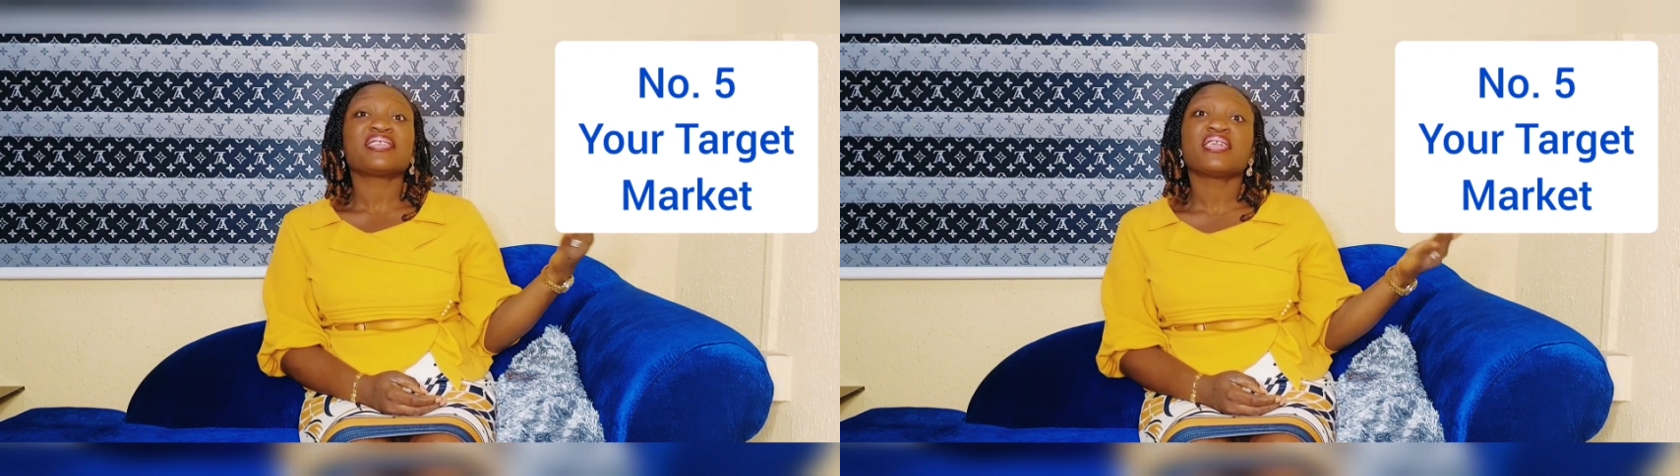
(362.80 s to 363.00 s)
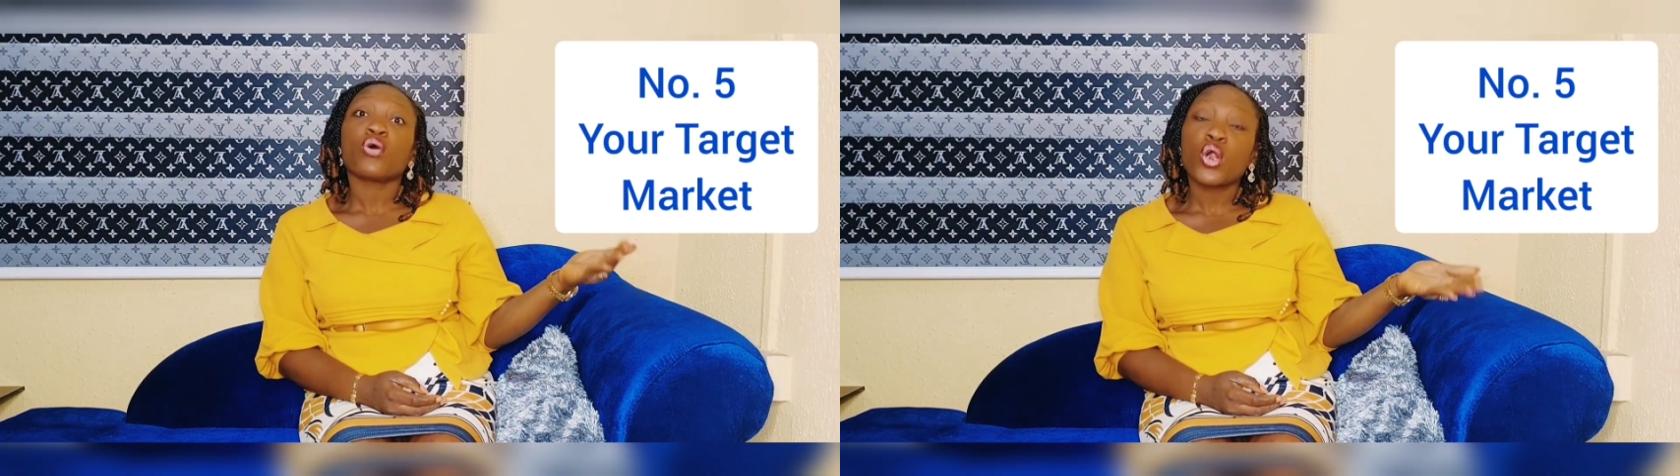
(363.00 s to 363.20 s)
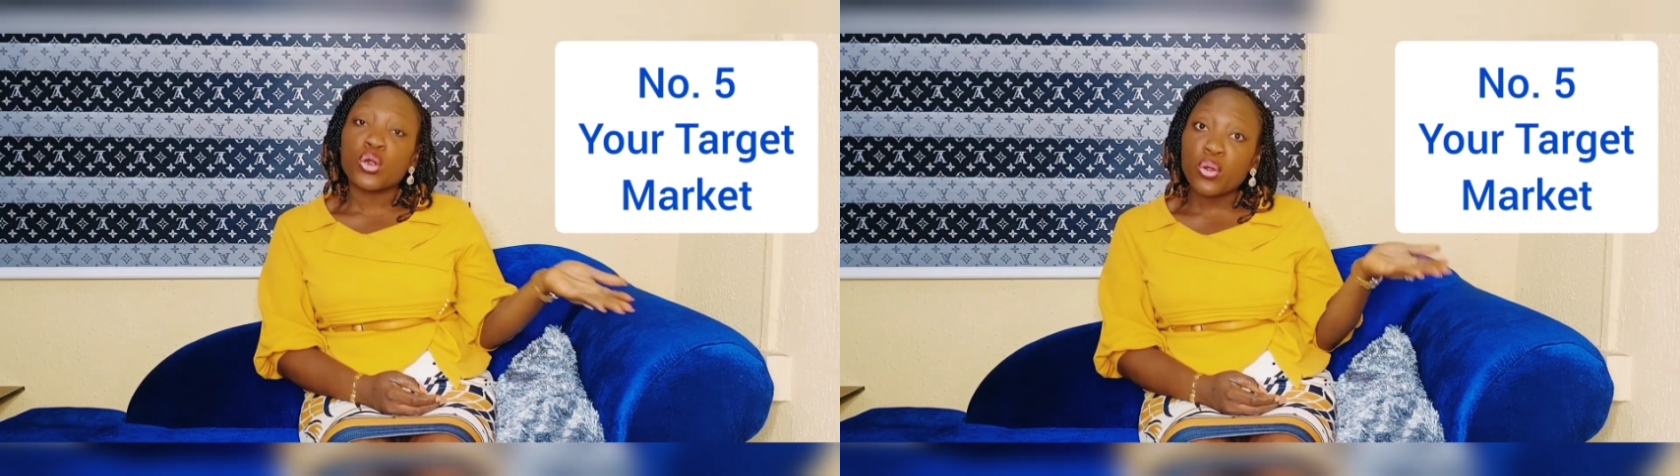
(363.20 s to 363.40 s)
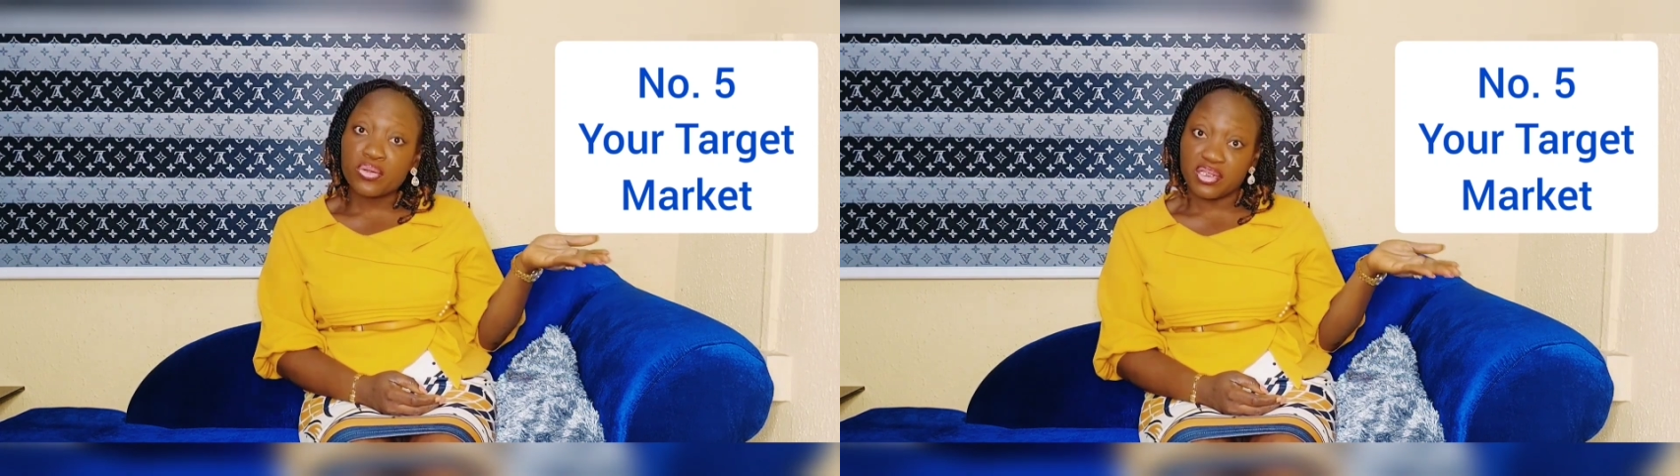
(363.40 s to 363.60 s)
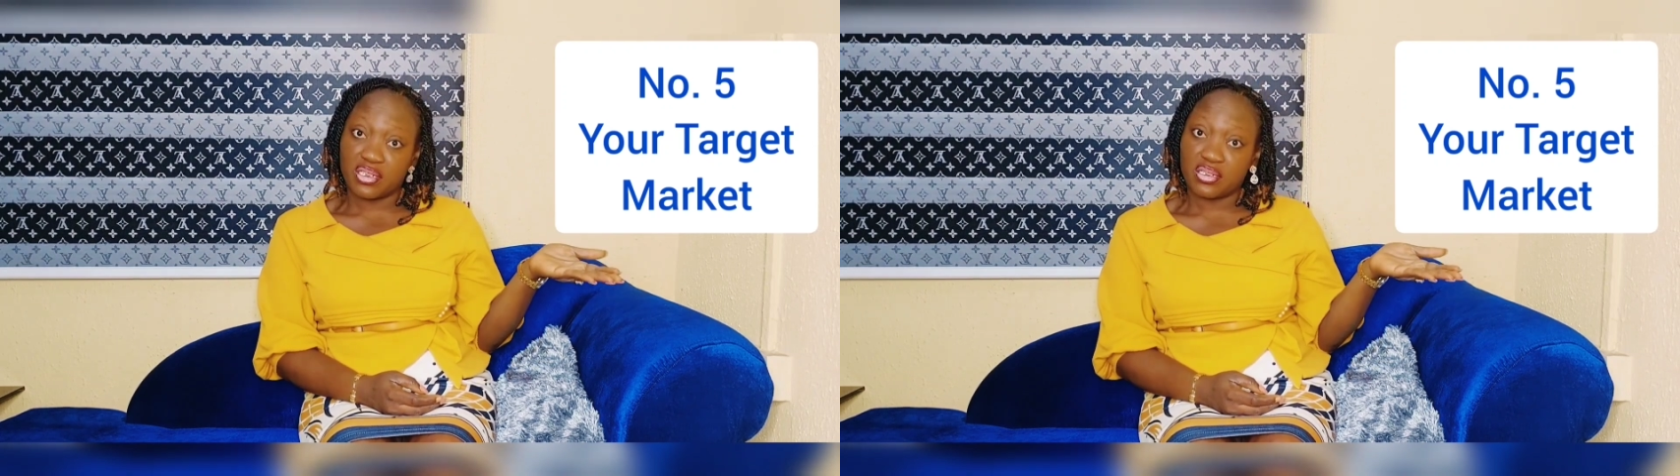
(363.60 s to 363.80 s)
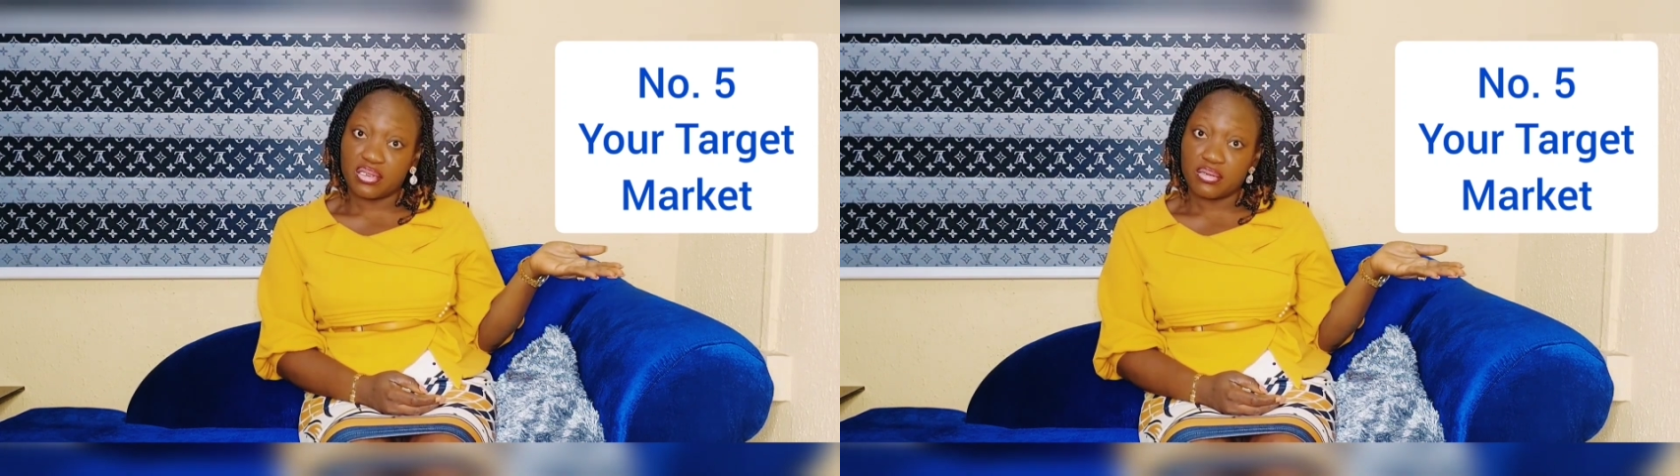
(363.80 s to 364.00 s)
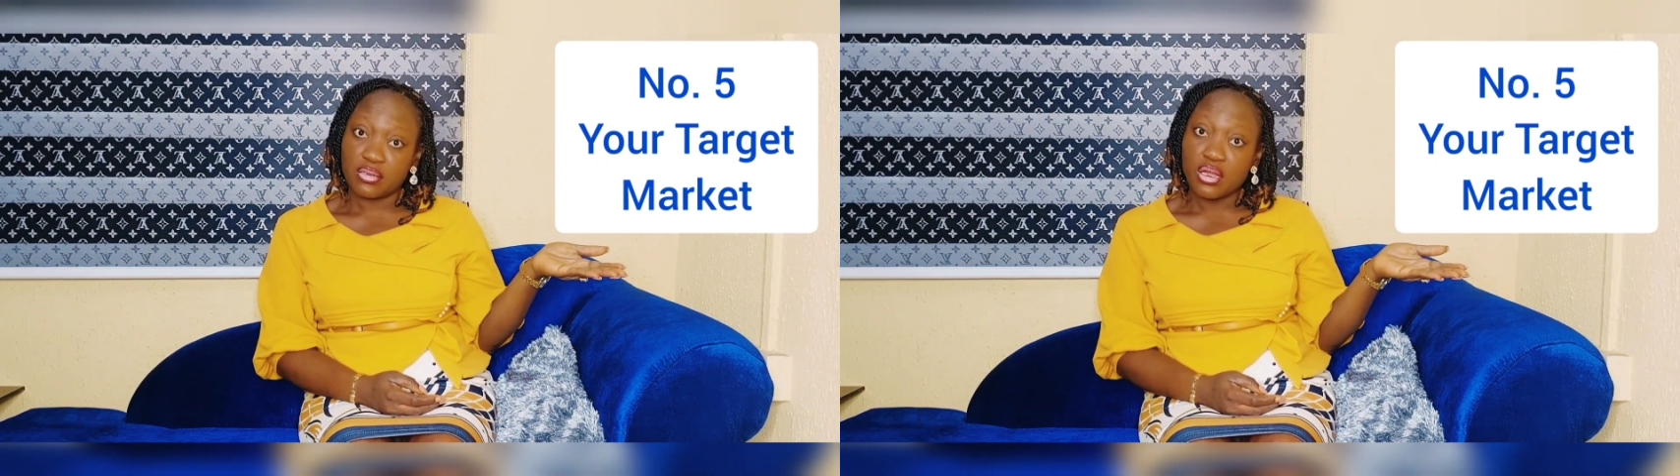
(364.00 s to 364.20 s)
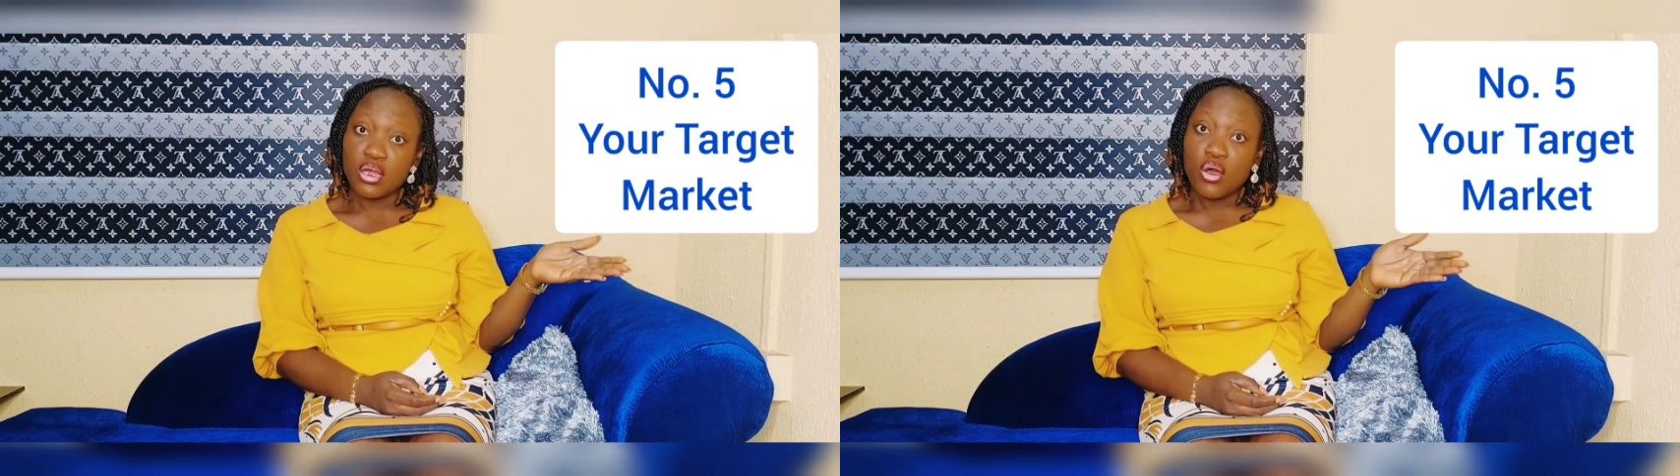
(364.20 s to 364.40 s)
sell clothes,
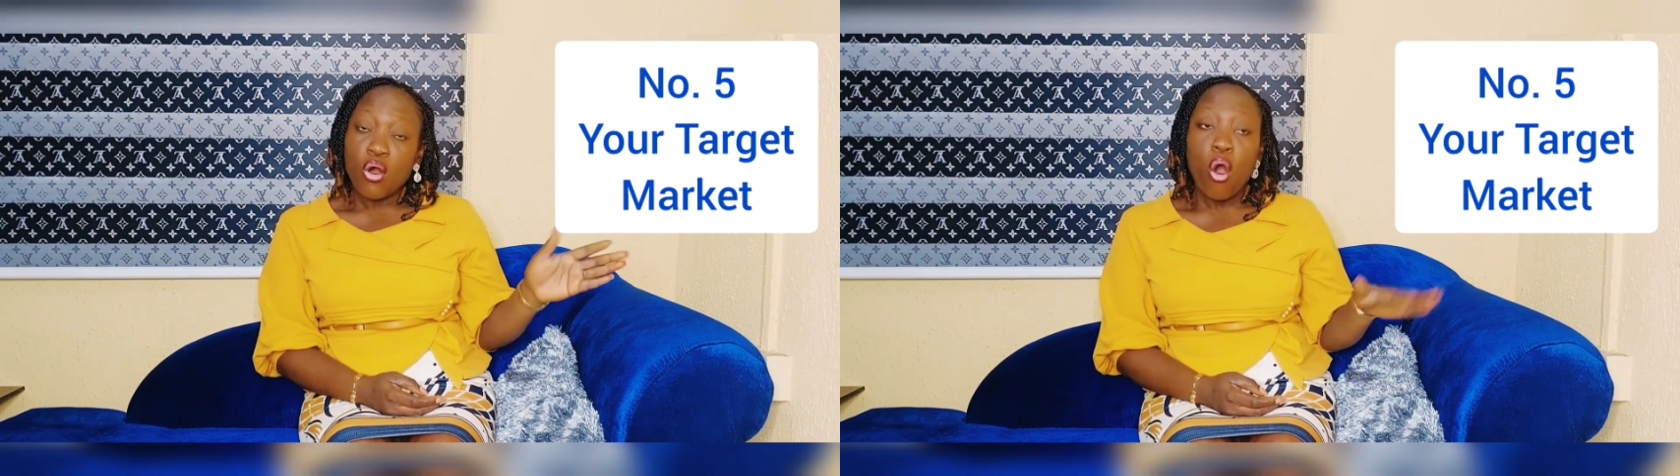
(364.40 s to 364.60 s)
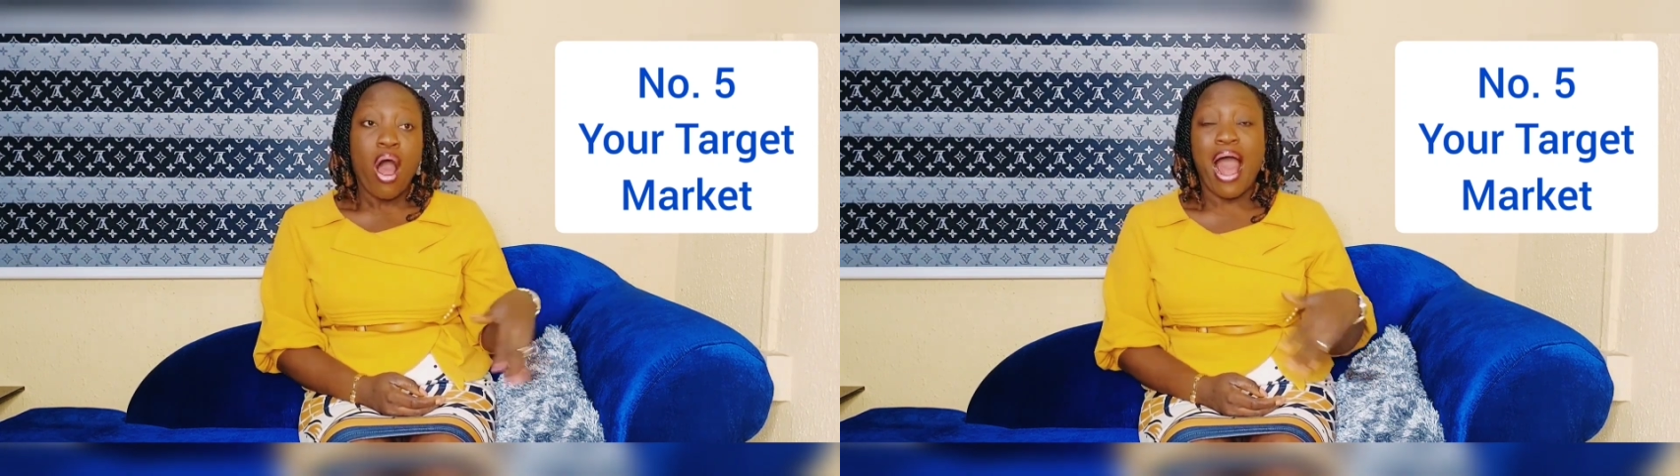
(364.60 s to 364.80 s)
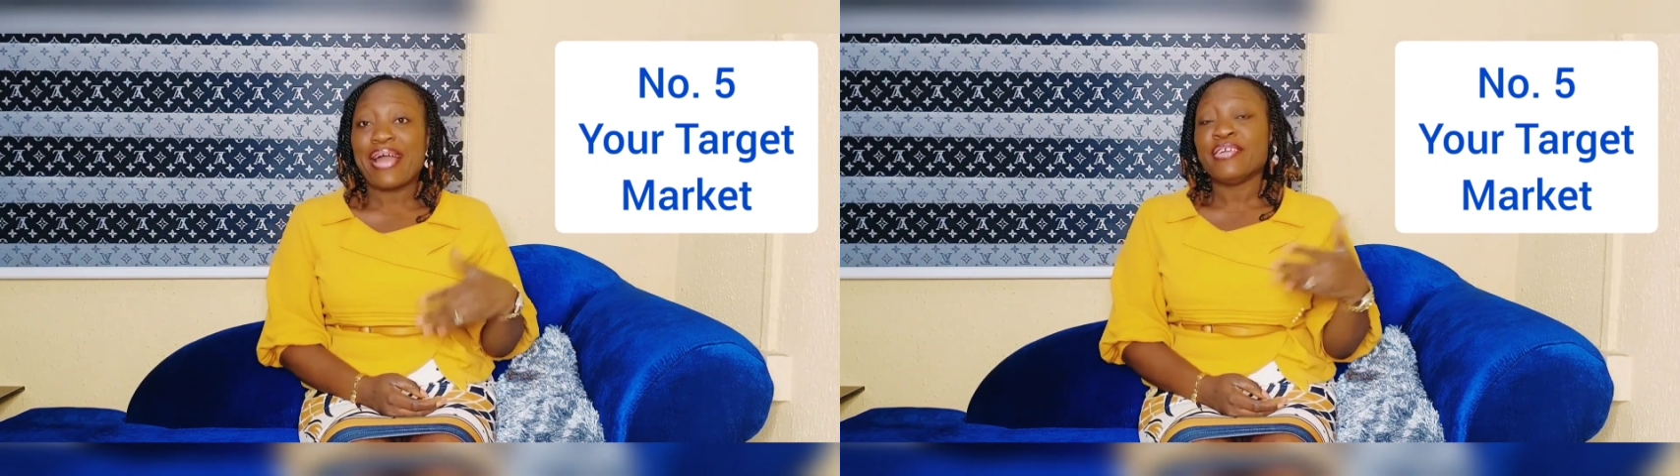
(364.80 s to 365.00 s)
are